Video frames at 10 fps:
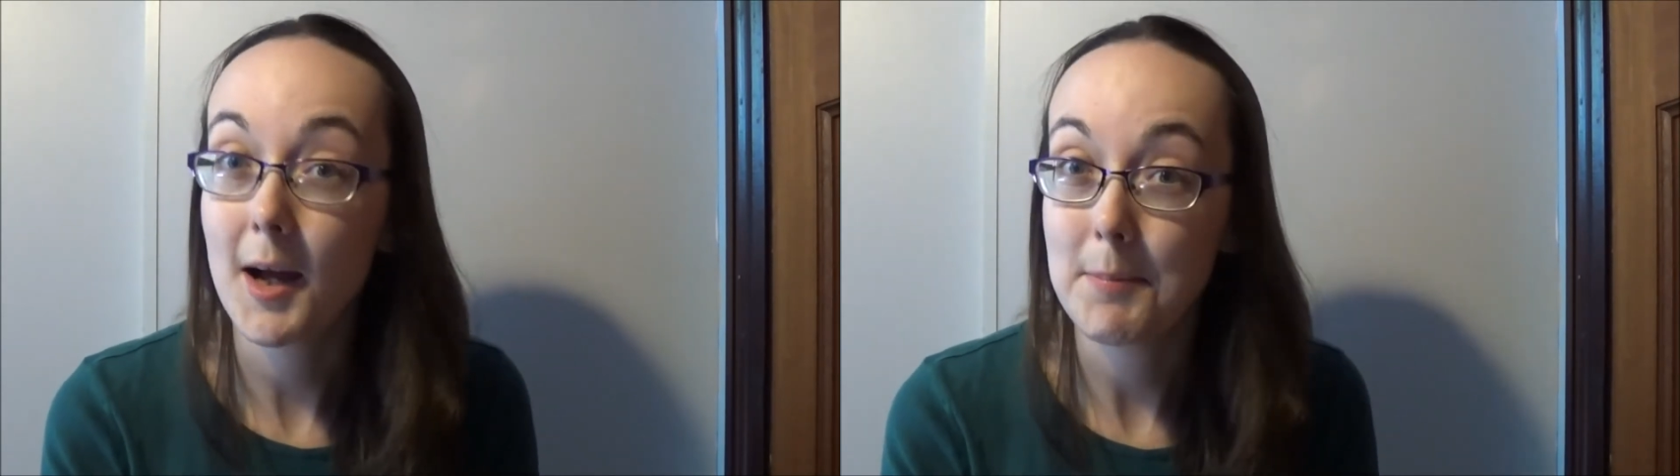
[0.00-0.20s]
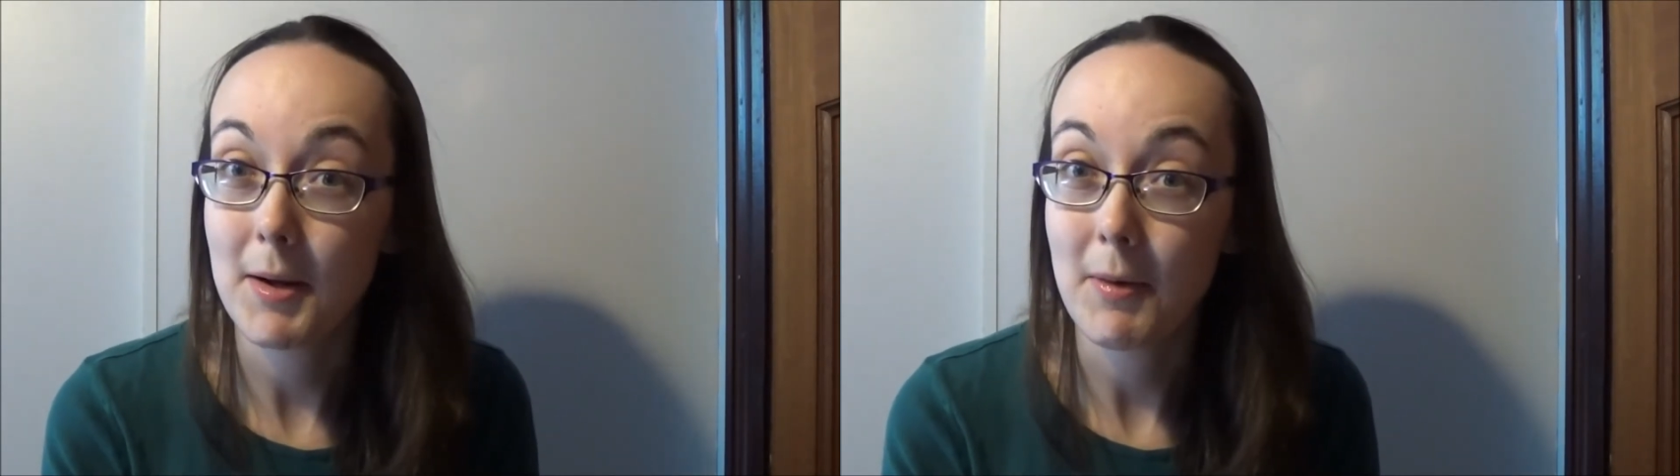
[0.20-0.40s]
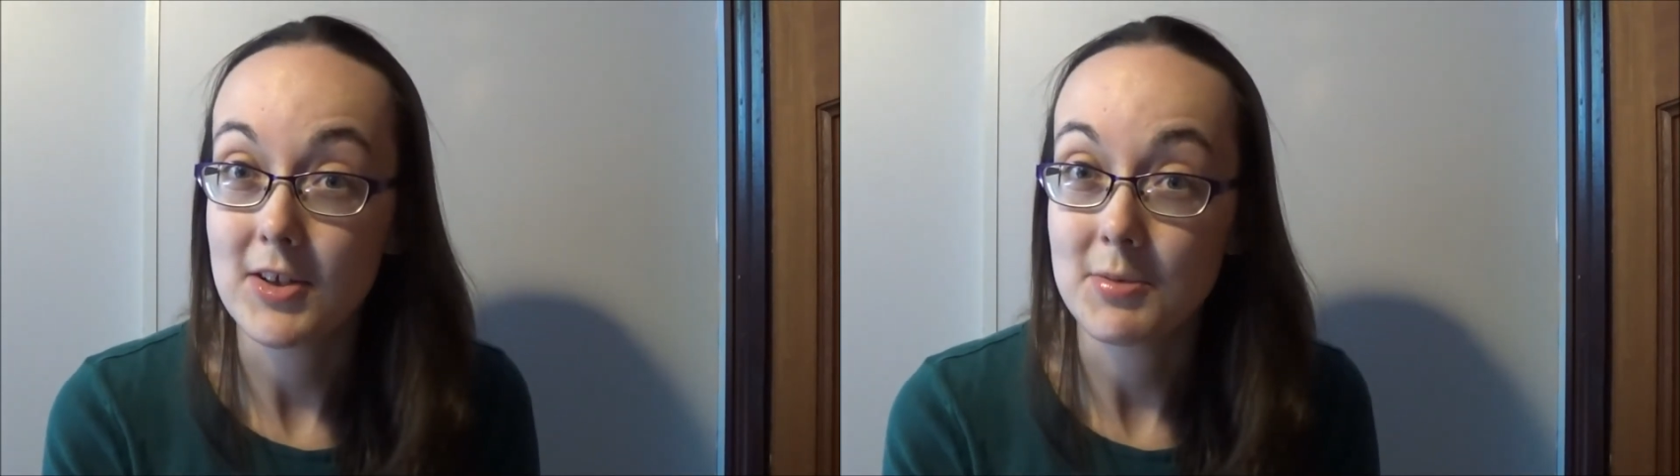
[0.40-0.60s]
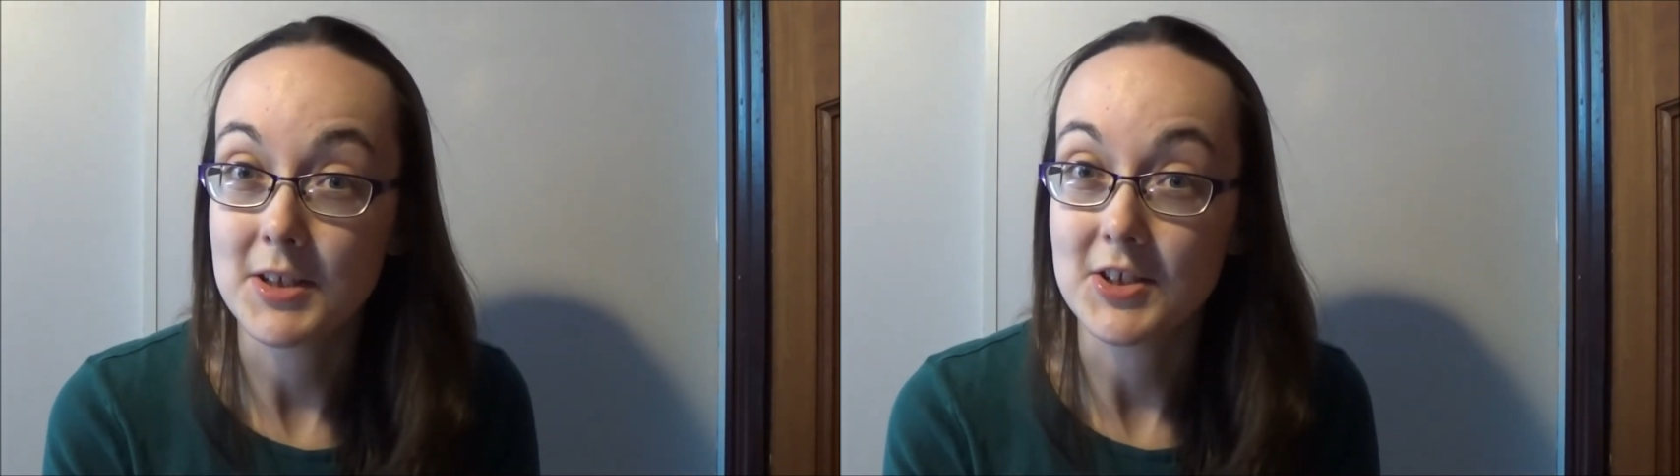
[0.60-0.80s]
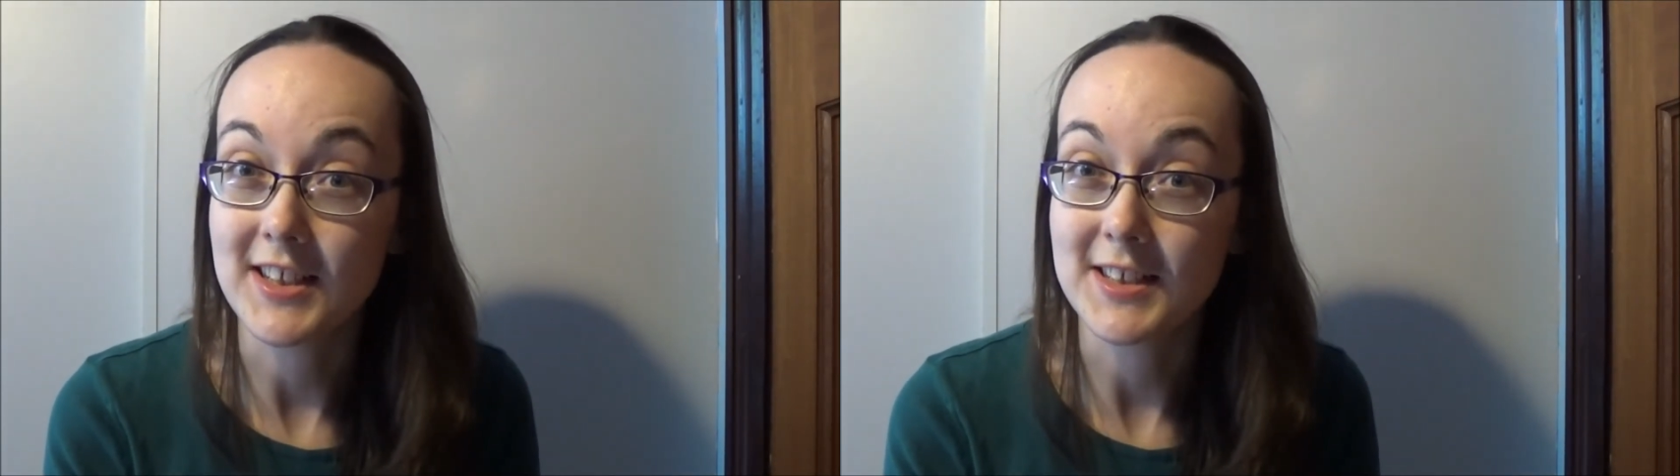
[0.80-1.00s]
buy way too
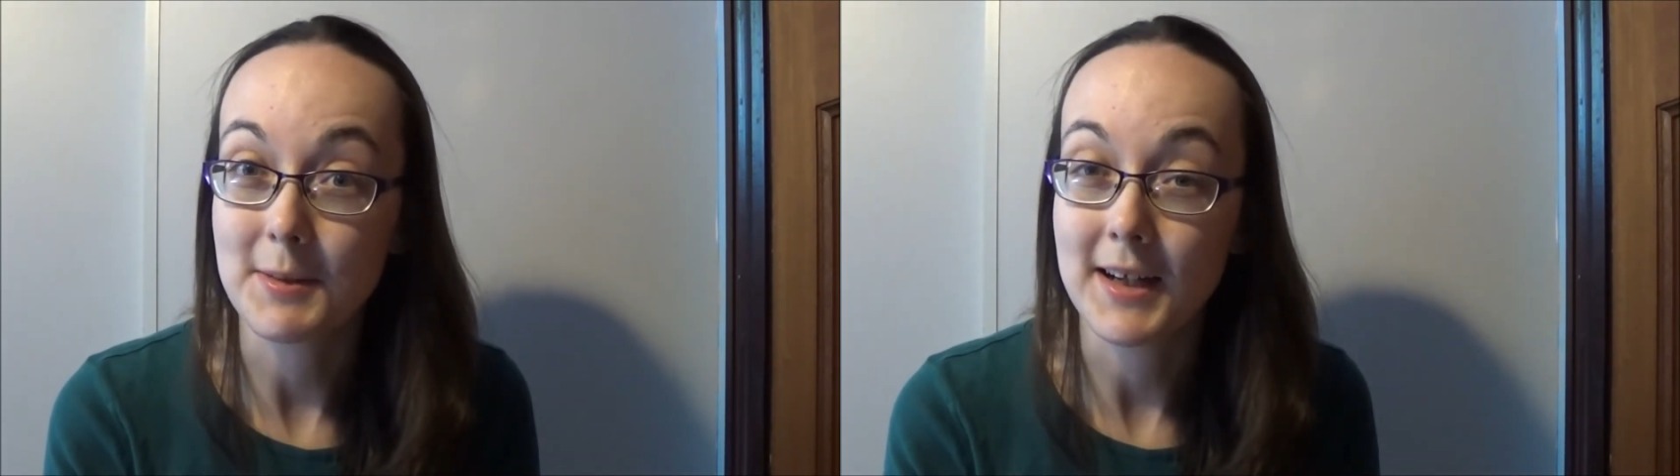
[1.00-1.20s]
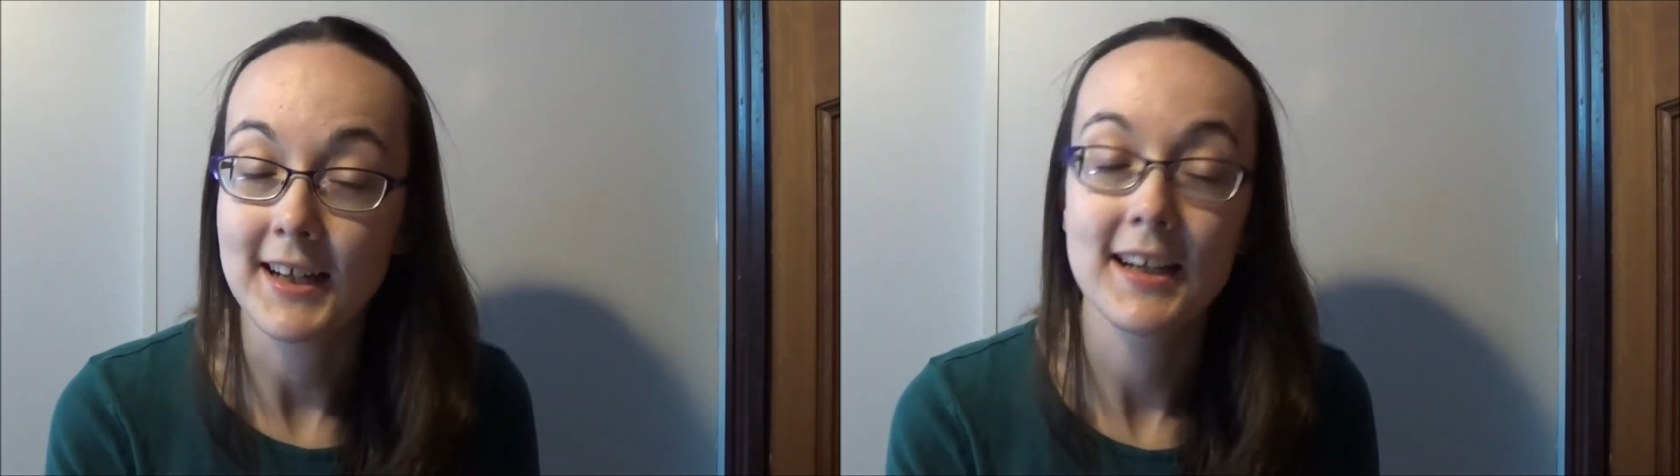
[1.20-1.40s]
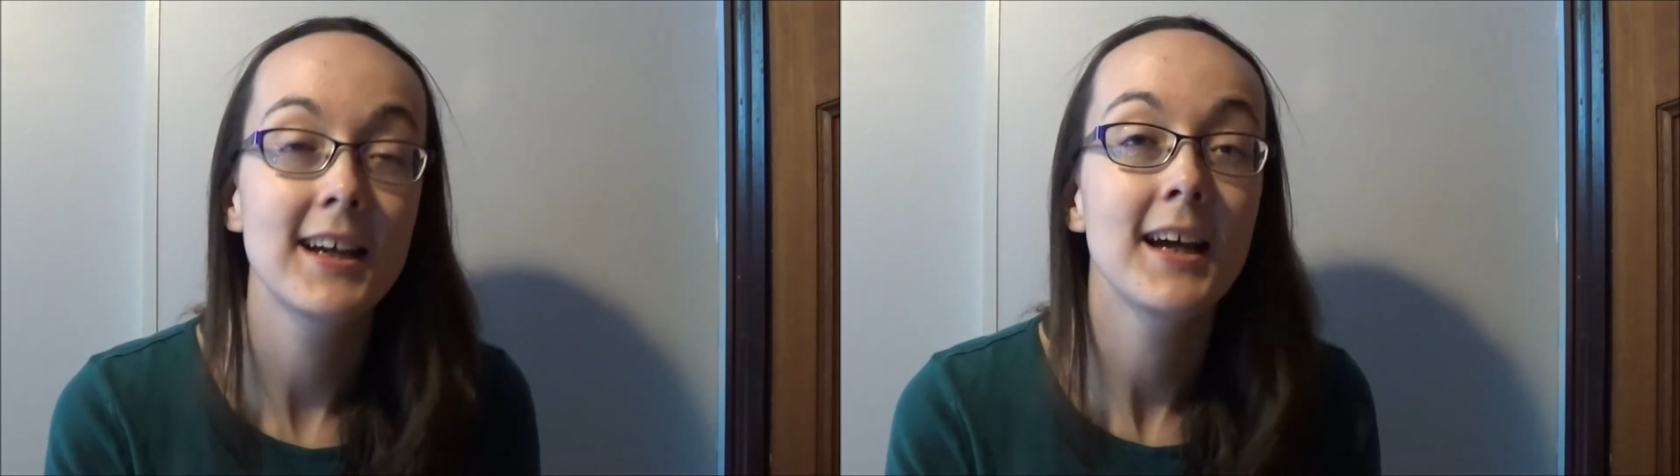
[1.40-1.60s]
much dancewear,